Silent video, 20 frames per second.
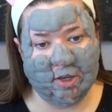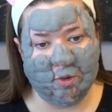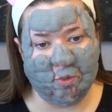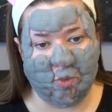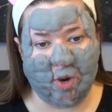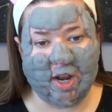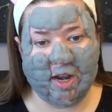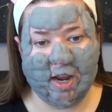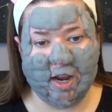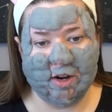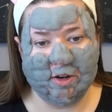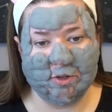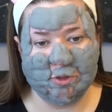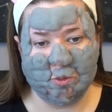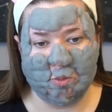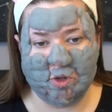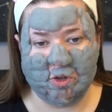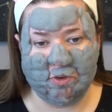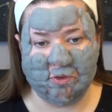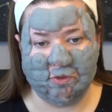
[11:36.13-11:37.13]
Red hair is
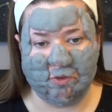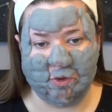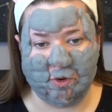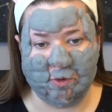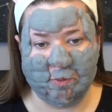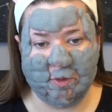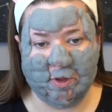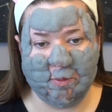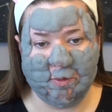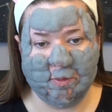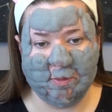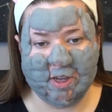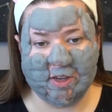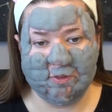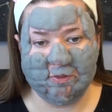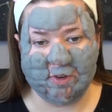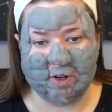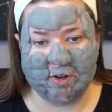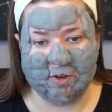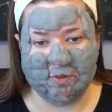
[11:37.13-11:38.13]
beautiful. People make
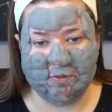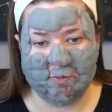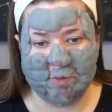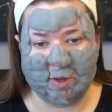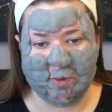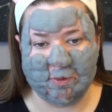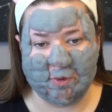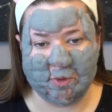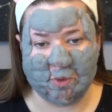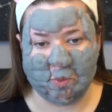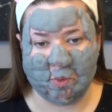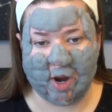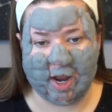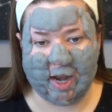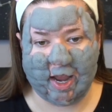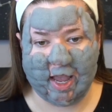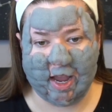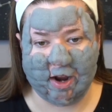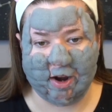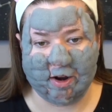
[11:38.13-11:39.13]
fun of people with red
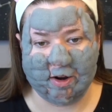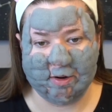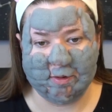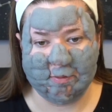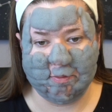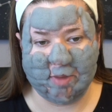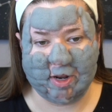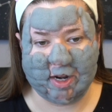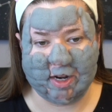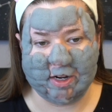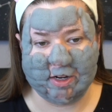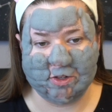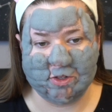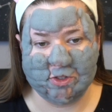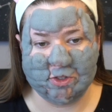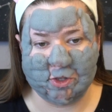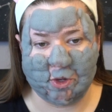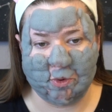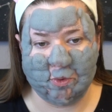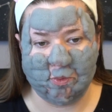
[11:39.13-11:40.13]
hair, but it is
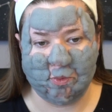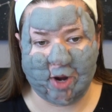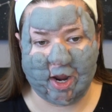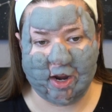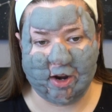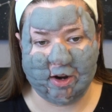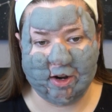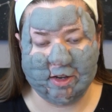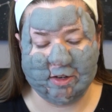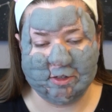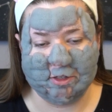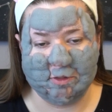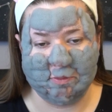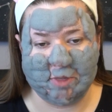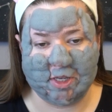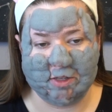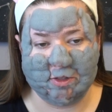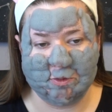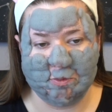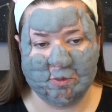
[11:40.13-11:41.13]
so rare, and to
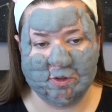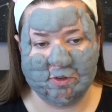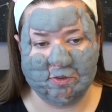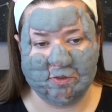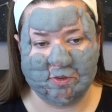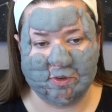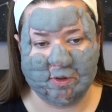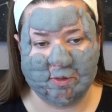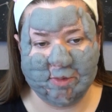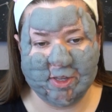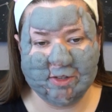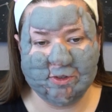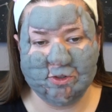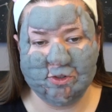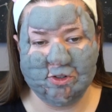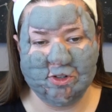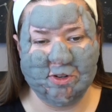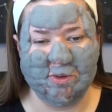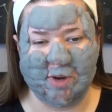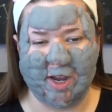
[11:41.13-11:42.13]
me it's beautiful. That's
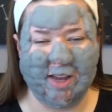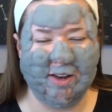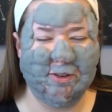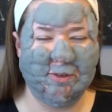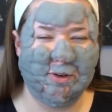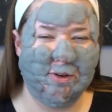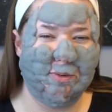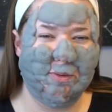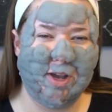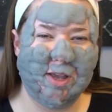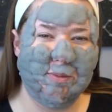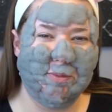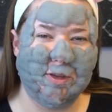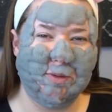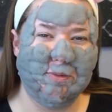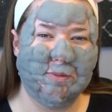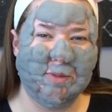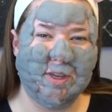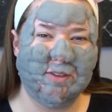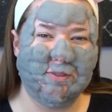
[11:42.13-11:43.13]
true. I don't know why
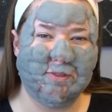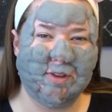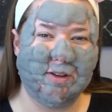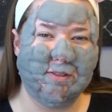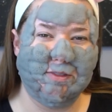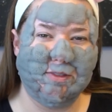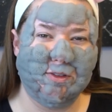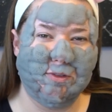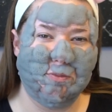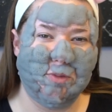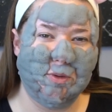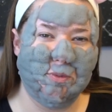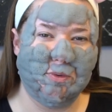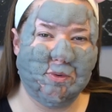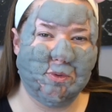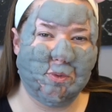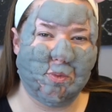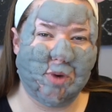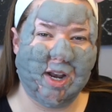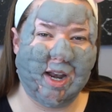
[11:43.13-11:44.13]
people make fun of other people
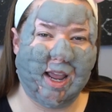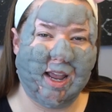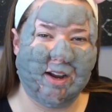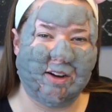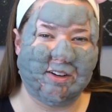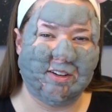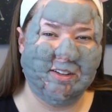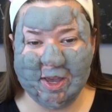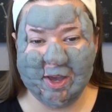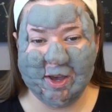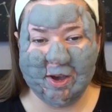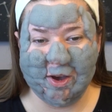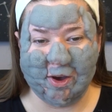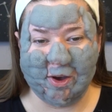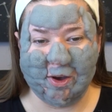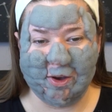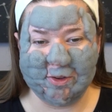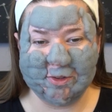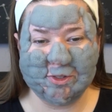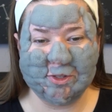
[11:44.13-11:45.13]
with red hair.
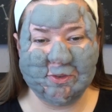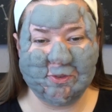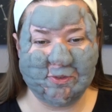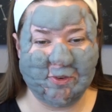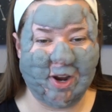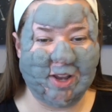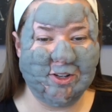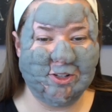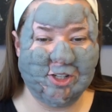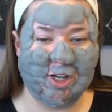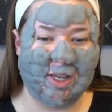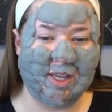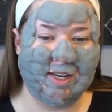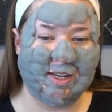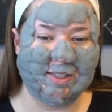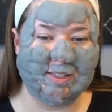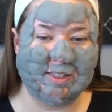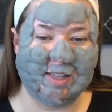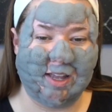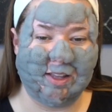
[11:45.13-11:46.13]
Also, fried chicken
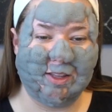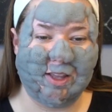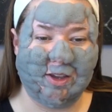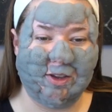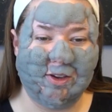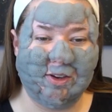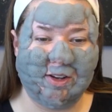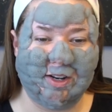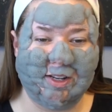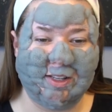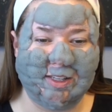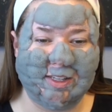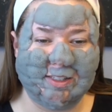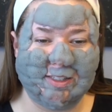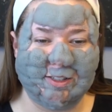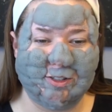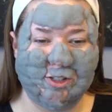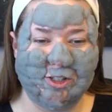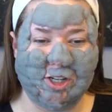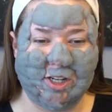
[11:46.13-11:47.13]
is not that good unless
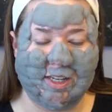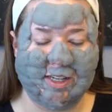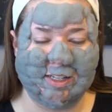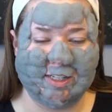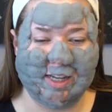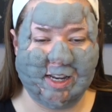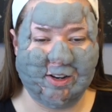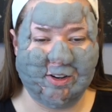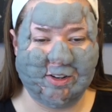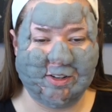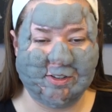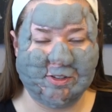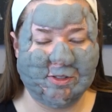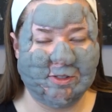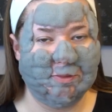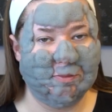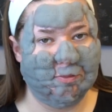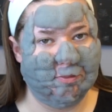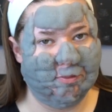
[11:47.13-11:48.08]
it's chicken tenders.